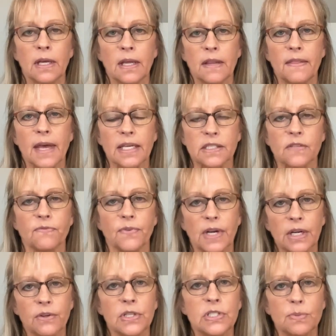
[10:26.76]
that's
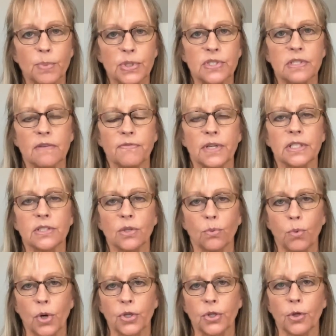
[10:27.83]
very specific to
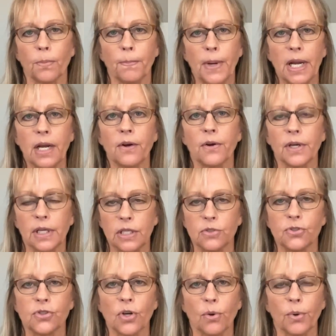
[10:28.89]
what your parent is
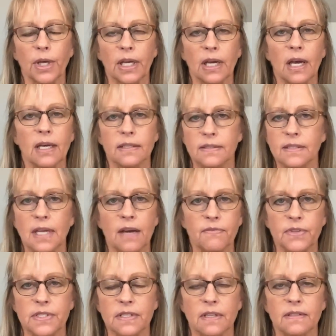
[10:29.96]
showing as
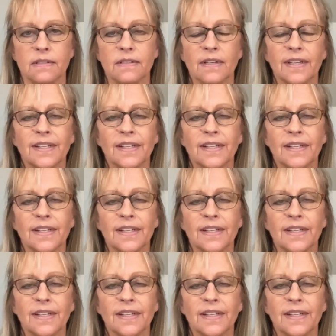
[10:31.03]
deficits.